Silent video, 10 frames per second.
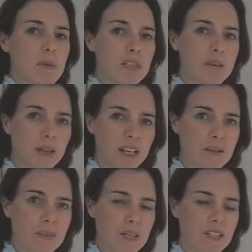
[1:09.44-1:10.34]
multiply
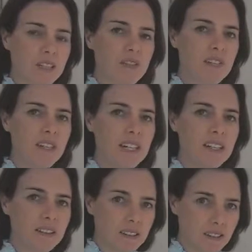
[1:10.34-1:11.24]
to positive
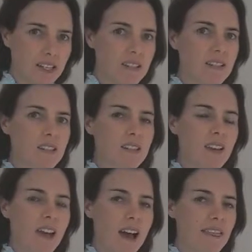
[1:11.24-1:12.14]
3, yes,
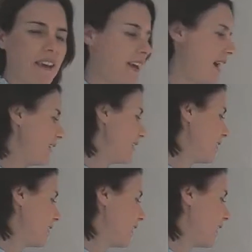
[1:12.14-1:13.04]
and they add
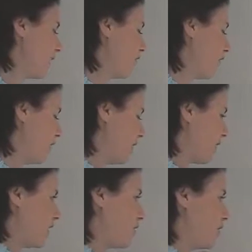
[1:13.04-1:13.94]
to negative 4,
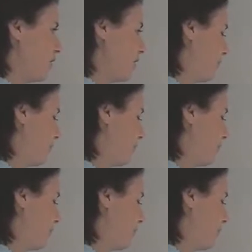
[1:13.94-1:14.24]
they do.